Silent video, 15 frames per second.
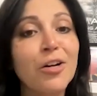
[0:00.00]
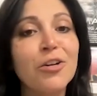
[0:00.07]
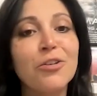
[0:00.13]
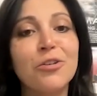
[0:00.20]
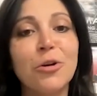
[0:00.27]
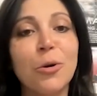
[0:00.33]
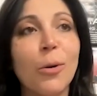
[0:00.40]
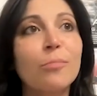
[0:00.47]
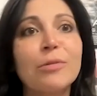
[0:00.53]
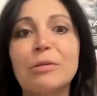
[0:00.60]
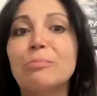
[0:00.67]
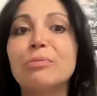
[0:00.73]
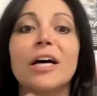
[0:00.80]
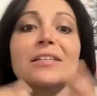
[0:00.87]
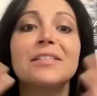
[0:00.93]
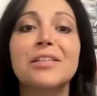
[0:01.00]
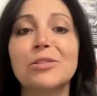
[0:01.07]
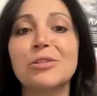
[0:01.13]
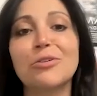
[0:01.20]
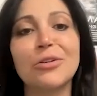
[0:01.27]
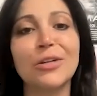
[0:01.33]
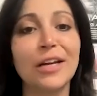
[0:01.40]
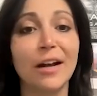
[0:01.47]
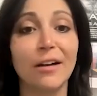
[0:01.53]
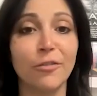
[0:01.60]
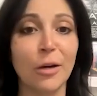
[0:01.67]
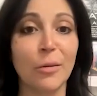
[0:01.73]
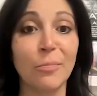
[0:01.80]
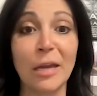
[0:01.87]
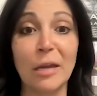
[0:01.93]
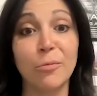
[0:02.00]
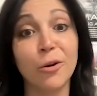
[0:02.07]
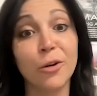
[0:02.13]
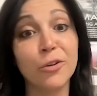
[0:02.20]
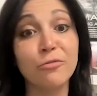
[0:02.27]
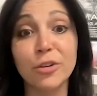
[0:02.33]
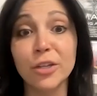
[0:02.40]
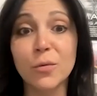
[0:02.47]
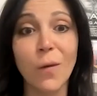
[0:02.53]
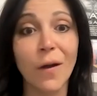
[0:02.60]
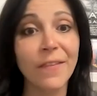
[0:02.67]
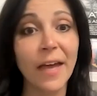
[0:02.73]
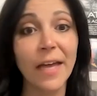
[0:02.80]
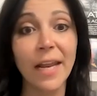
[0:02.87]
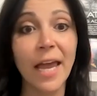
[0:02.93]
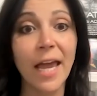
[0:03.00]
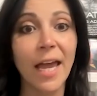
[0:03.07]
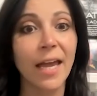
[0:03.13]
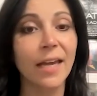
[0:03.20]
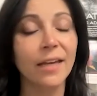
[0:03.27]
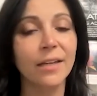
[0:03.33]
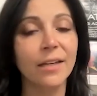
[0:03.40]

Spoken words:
a B+ isn't good enough on a paper and you really want that A?